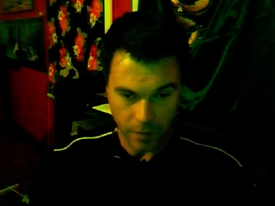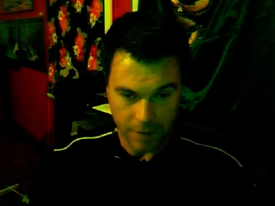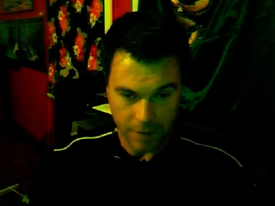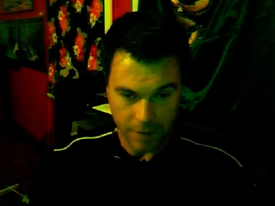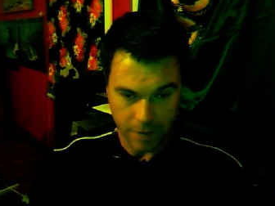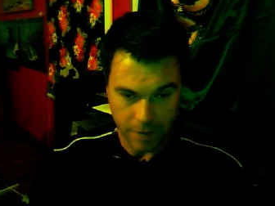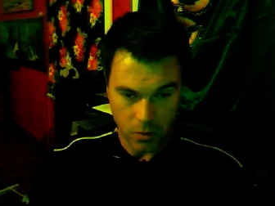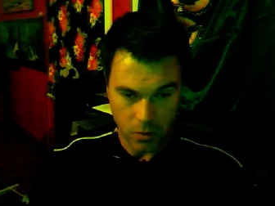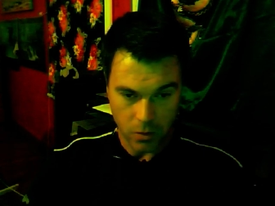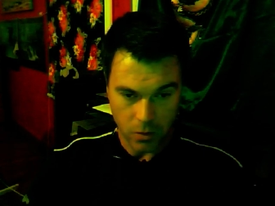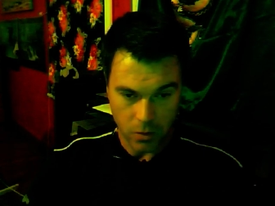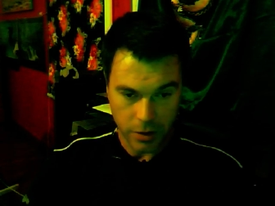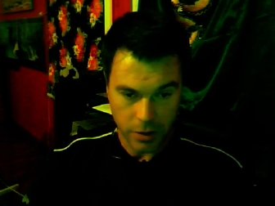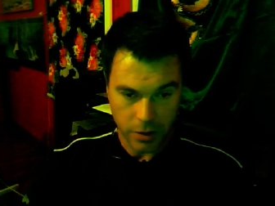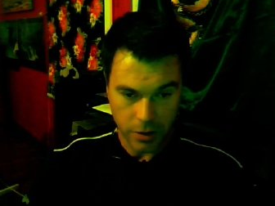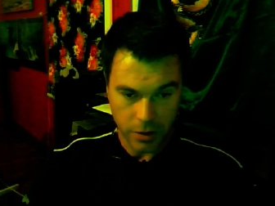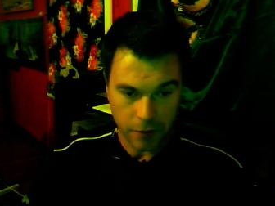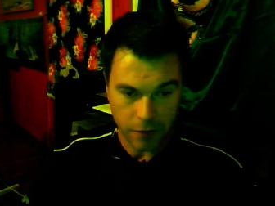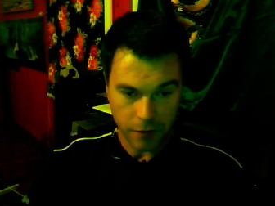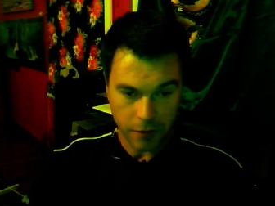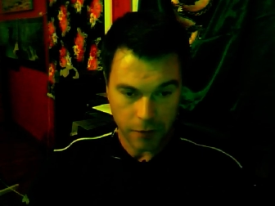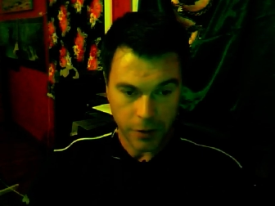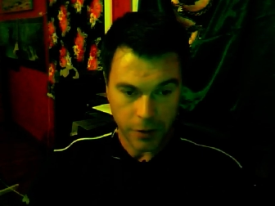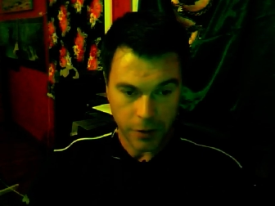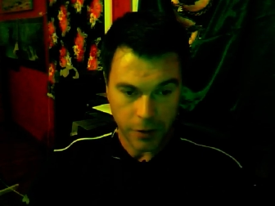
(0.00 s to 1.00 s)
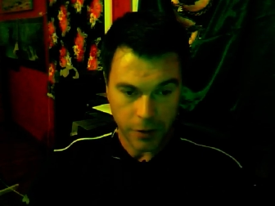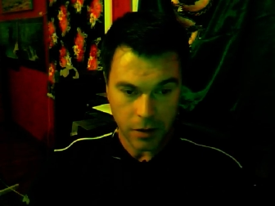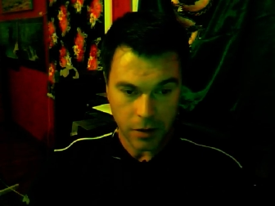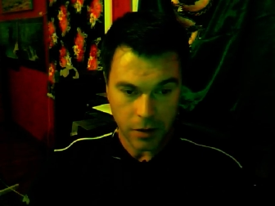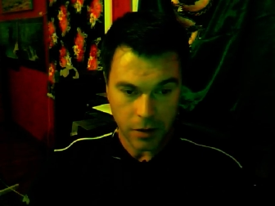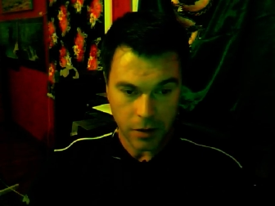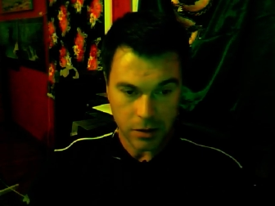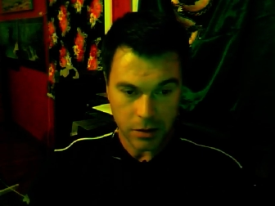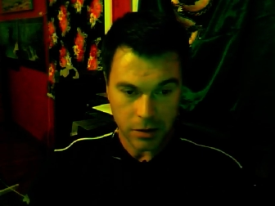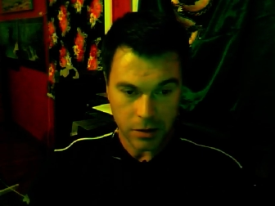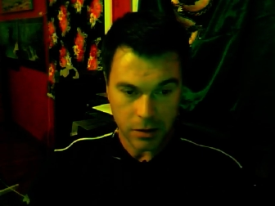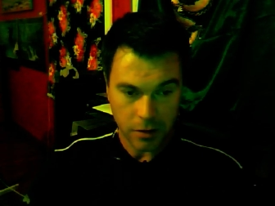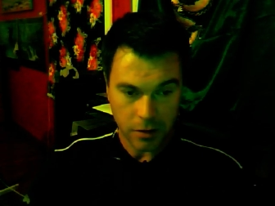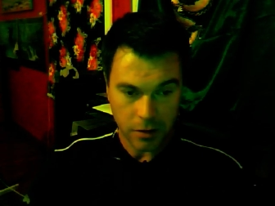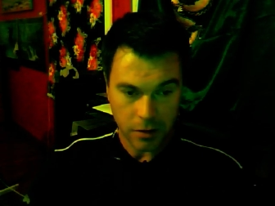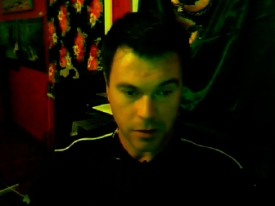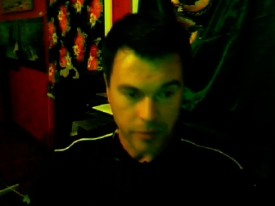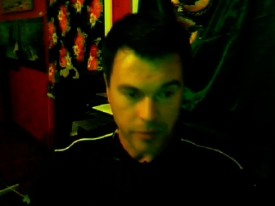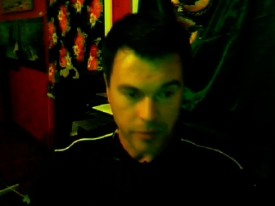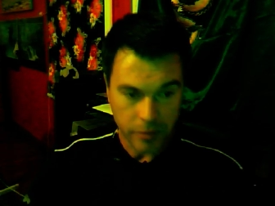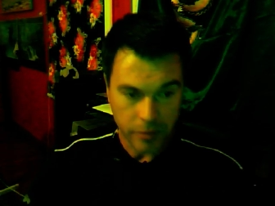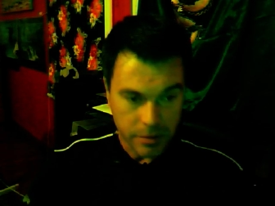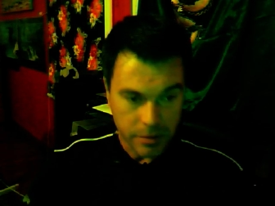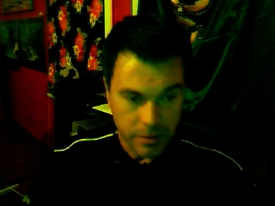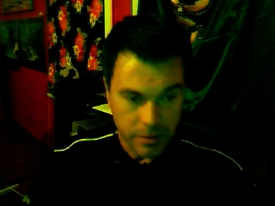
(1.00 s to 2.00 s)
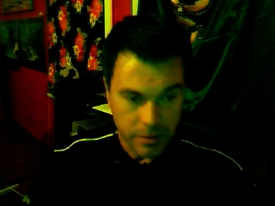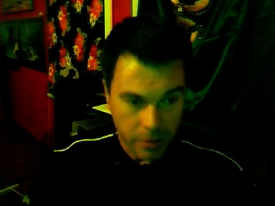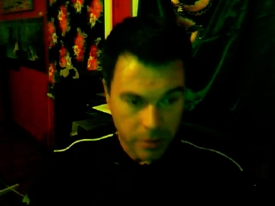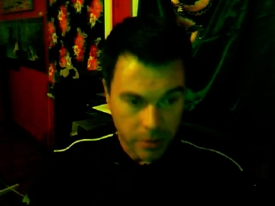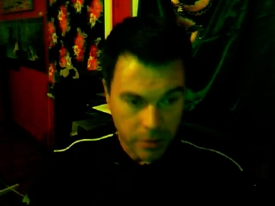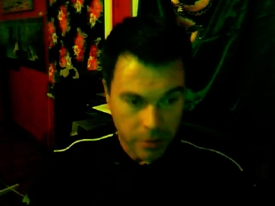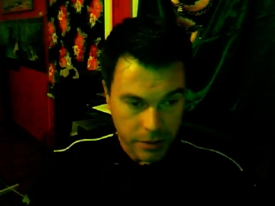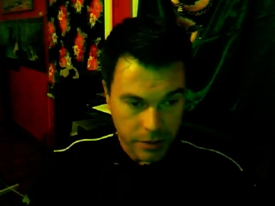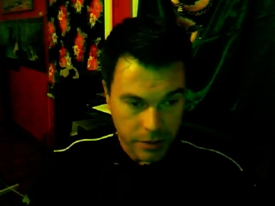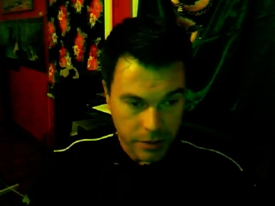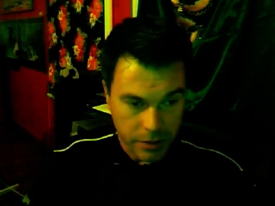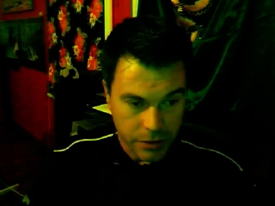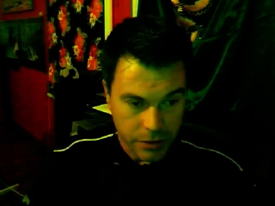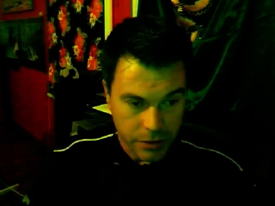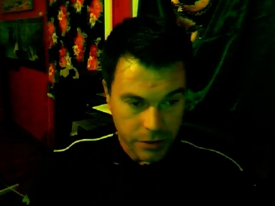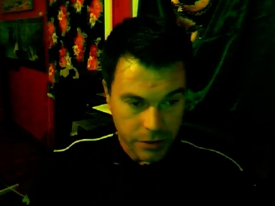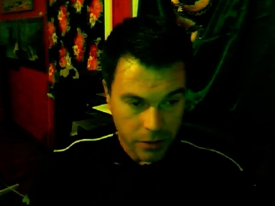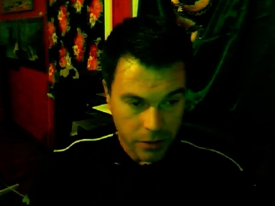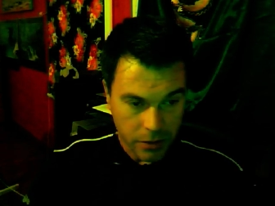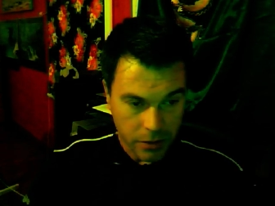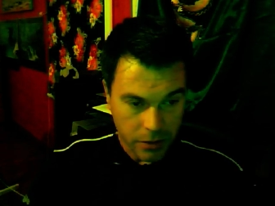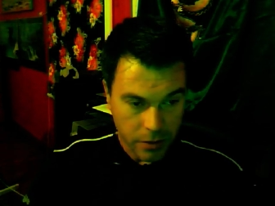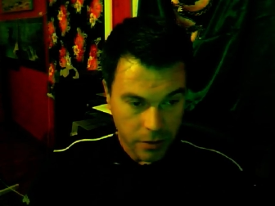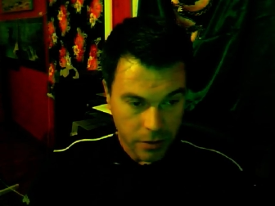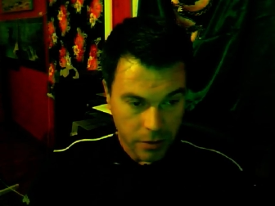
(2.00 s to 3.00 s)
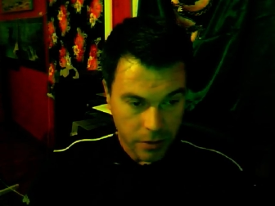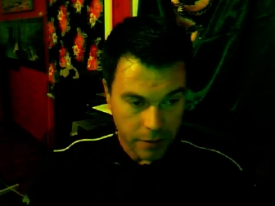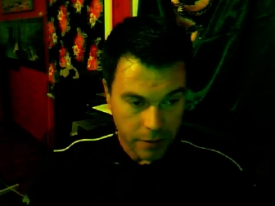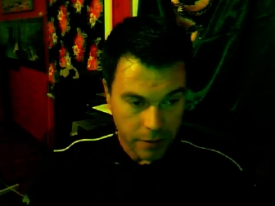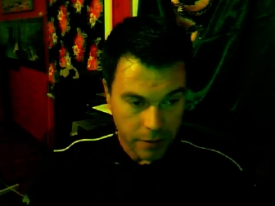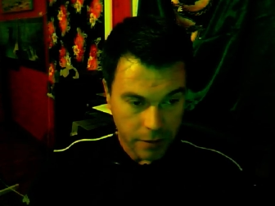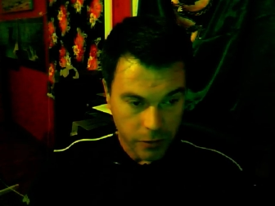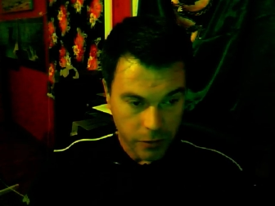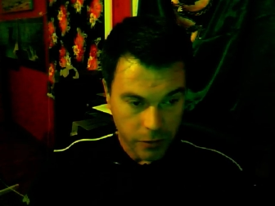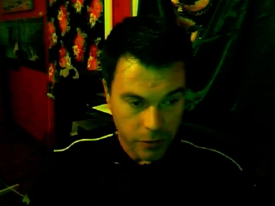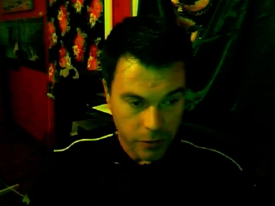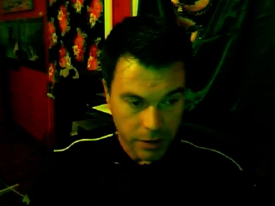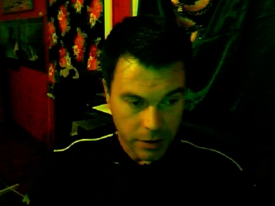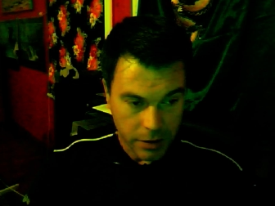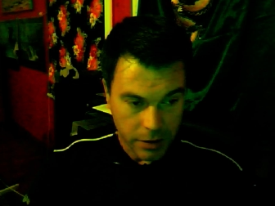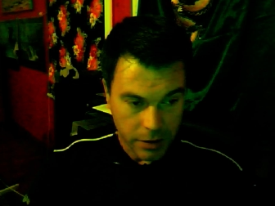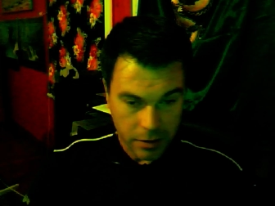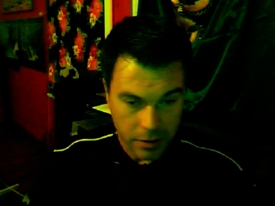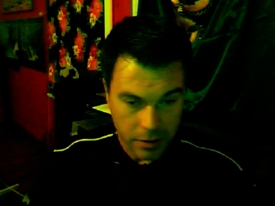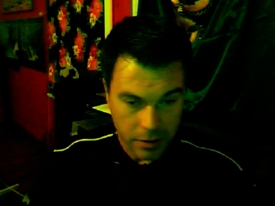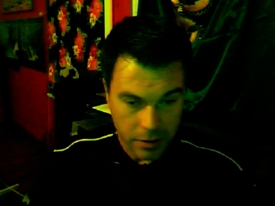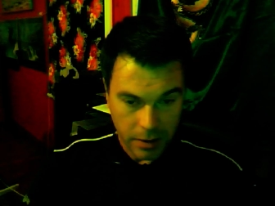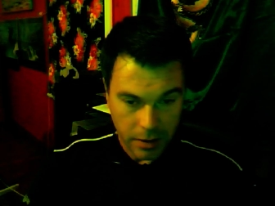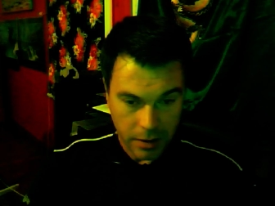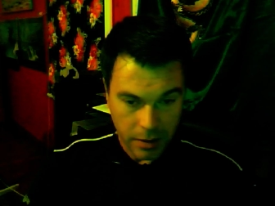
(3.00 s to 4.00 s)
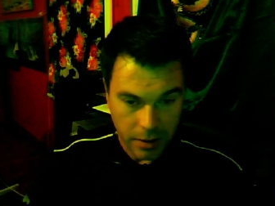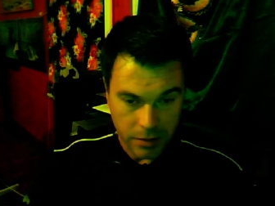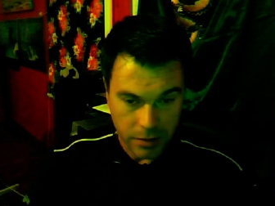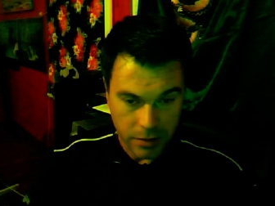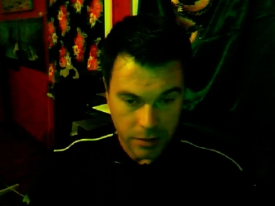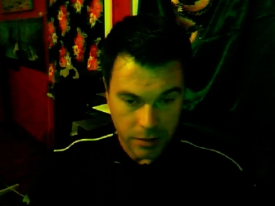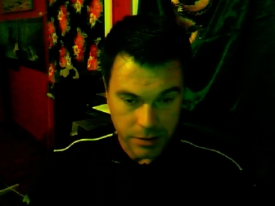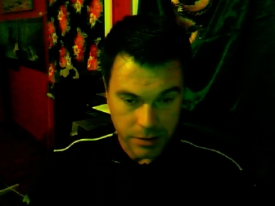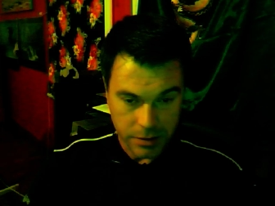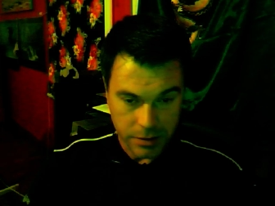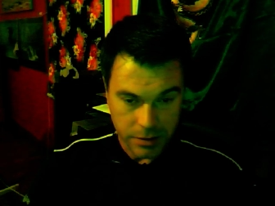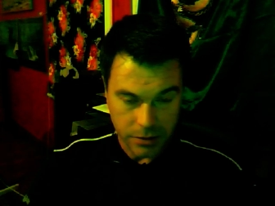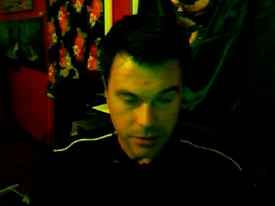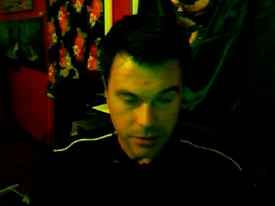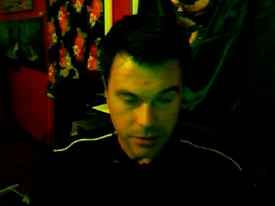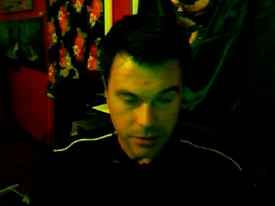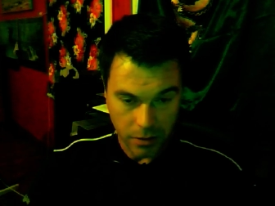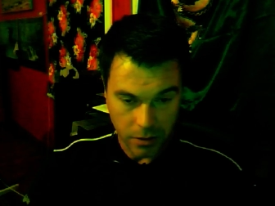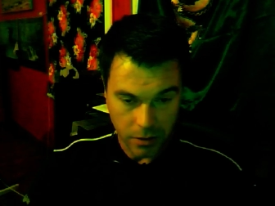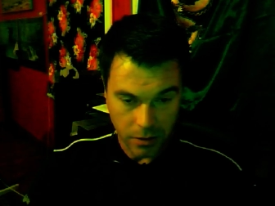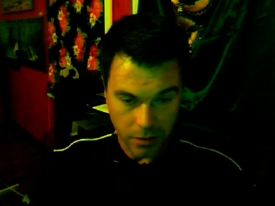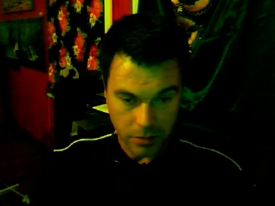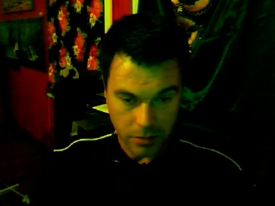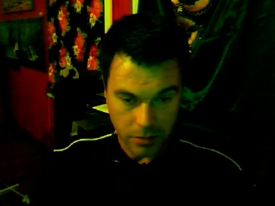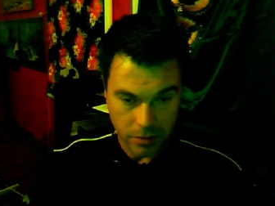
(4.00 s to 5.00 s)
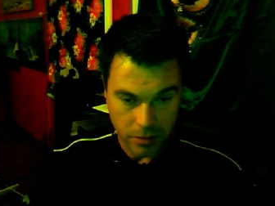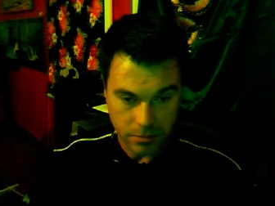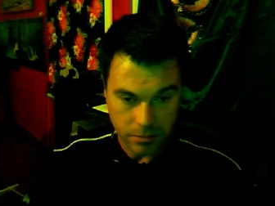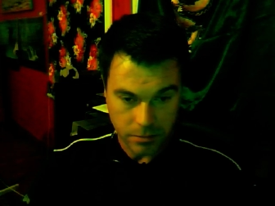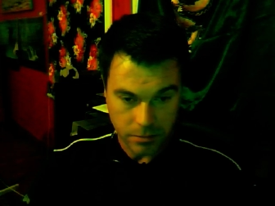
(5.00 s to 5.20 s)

When ye have freed thy soul from its bondage, know that for ye the darkness is gone.